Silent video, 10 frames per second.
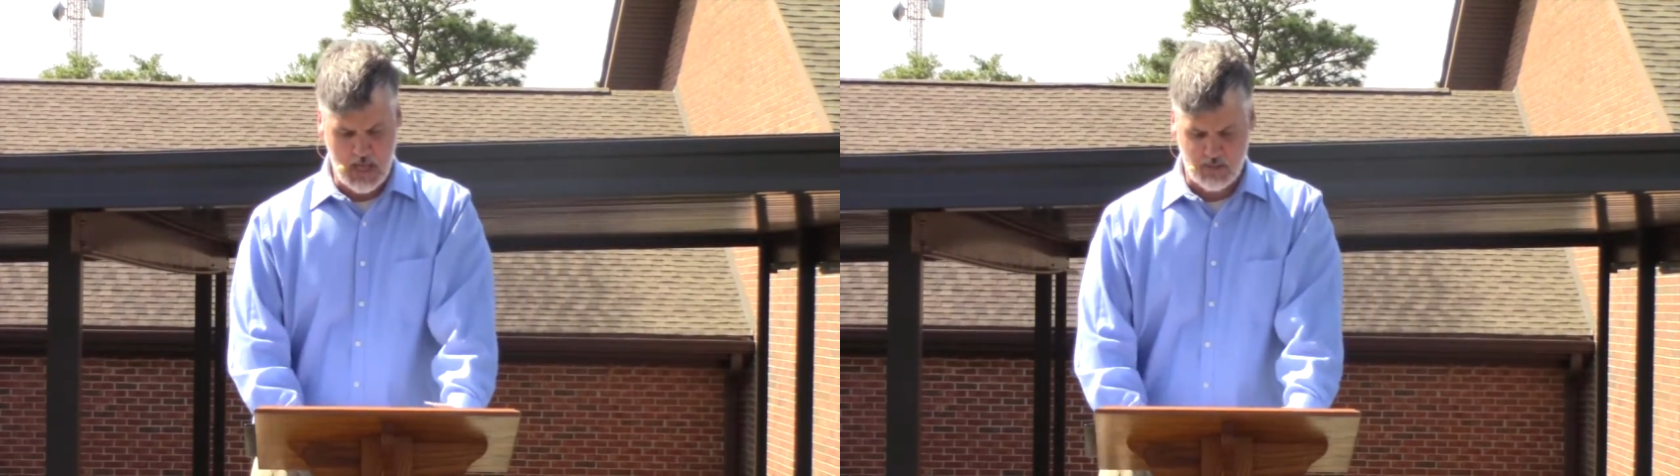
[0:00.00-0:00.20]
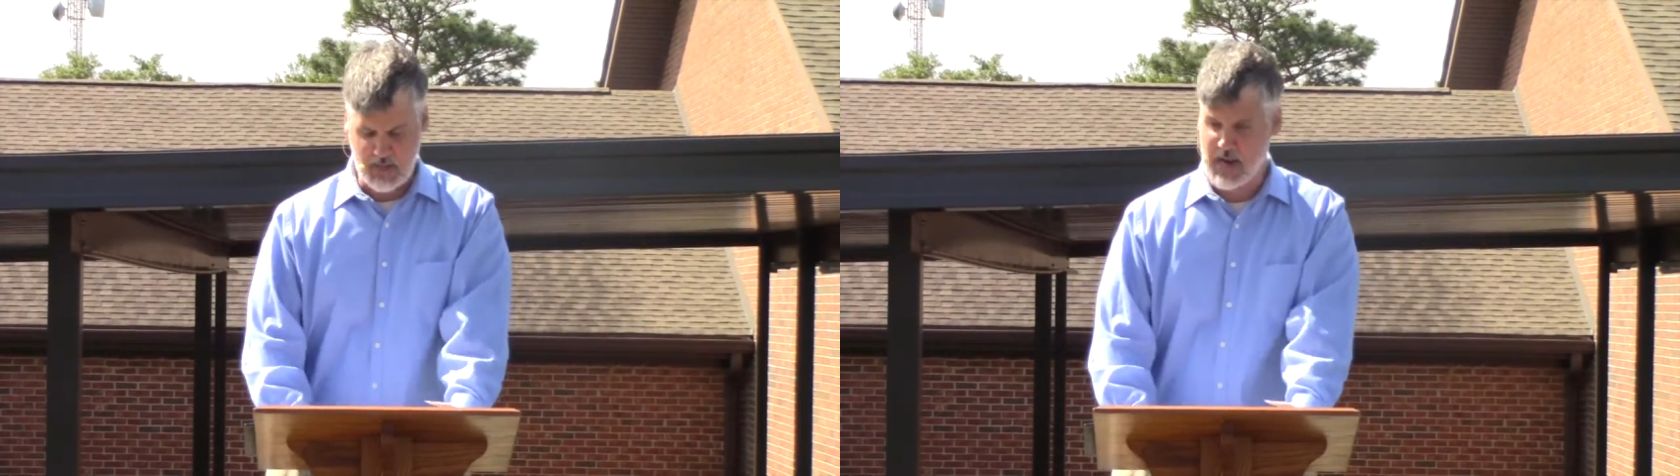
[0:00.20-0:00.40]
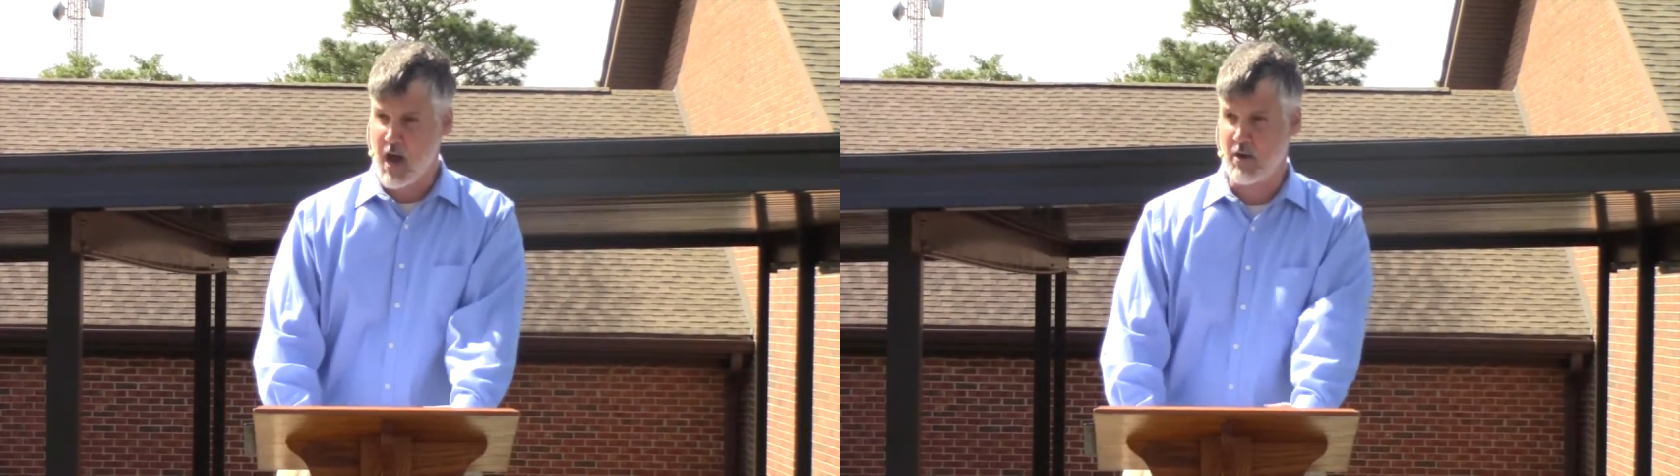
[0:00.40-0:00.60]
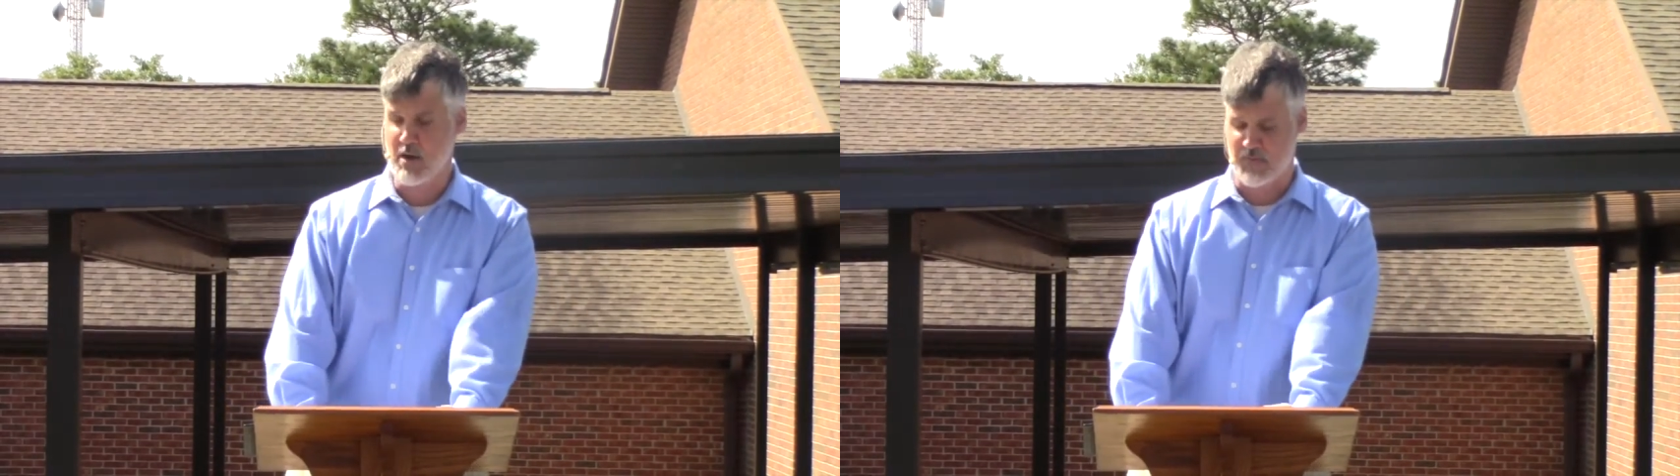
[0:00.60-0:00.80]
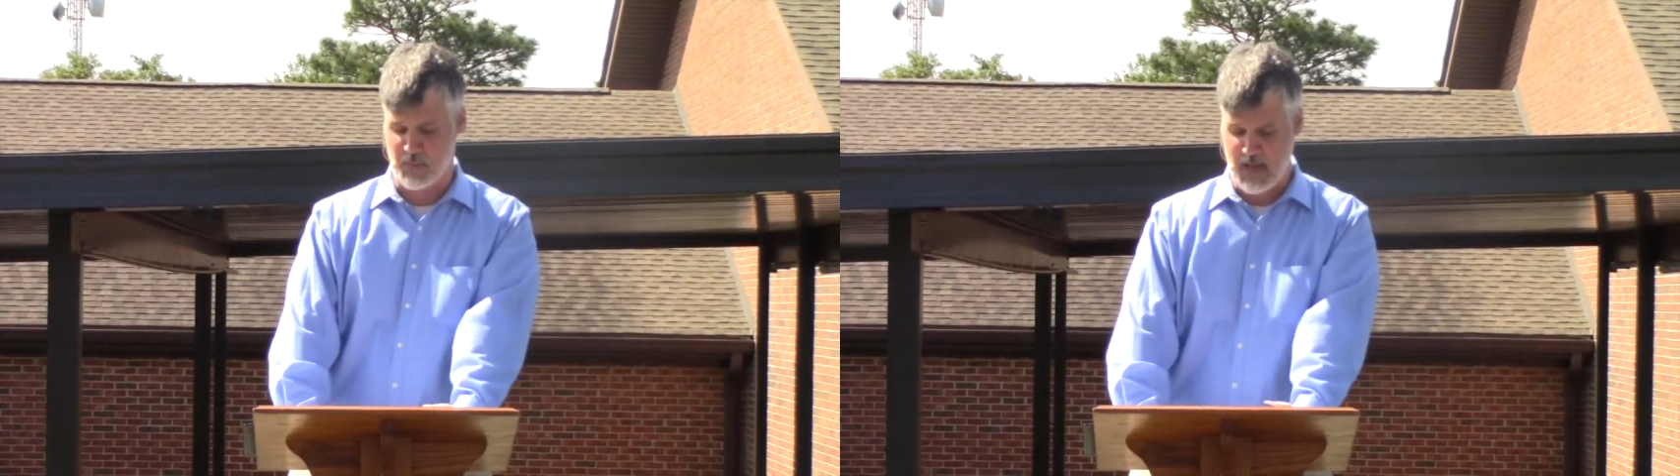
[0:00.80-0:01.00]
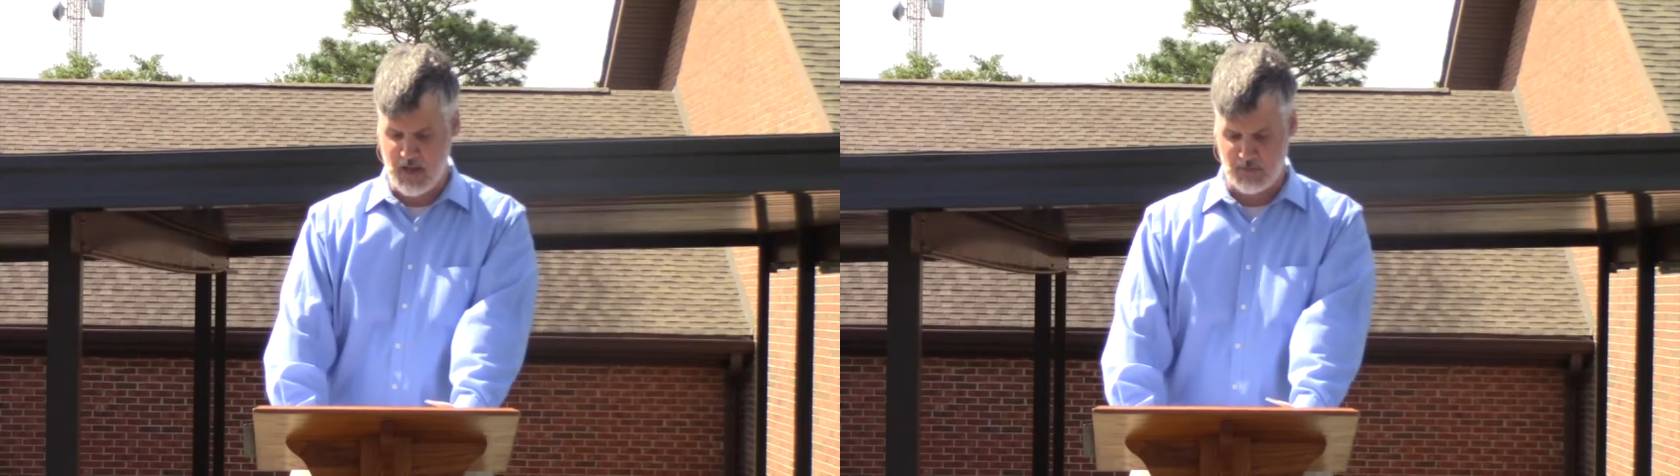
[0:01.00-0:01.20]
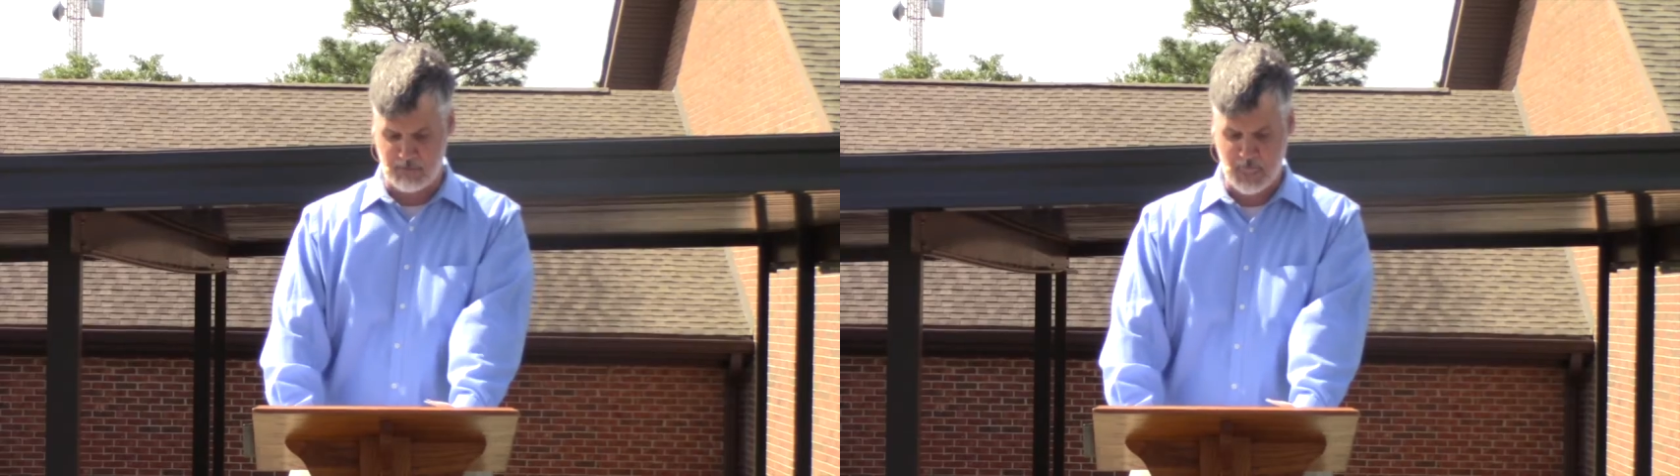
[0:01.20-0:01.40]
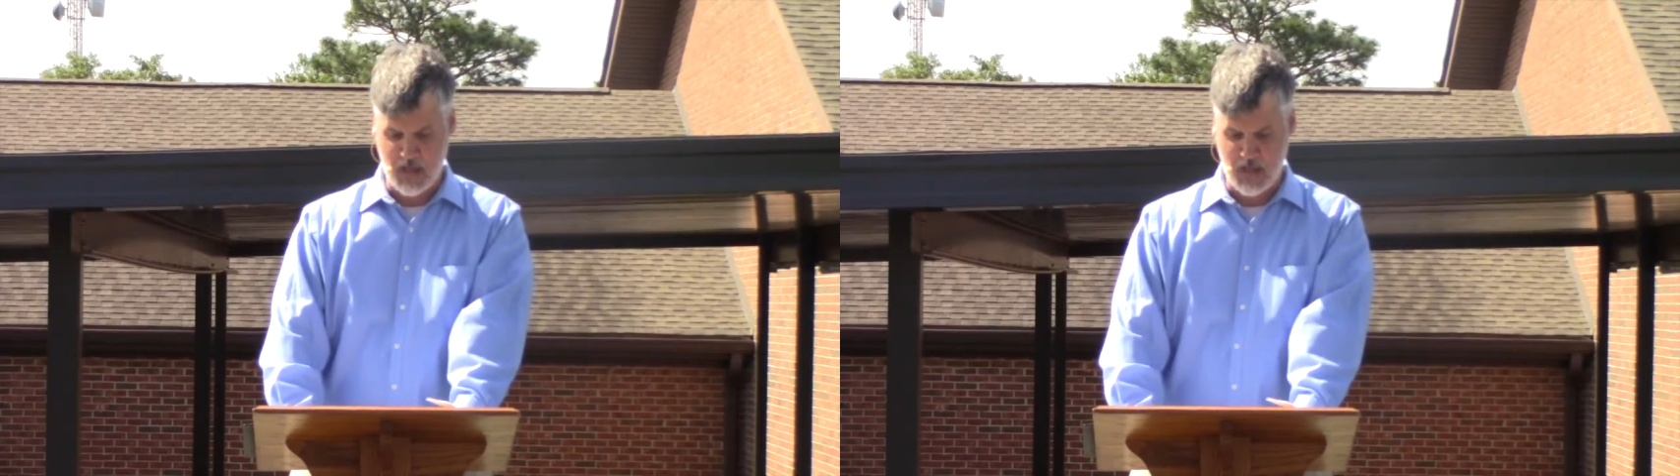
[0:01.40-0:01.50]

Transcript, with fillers: then I'll hear from heaven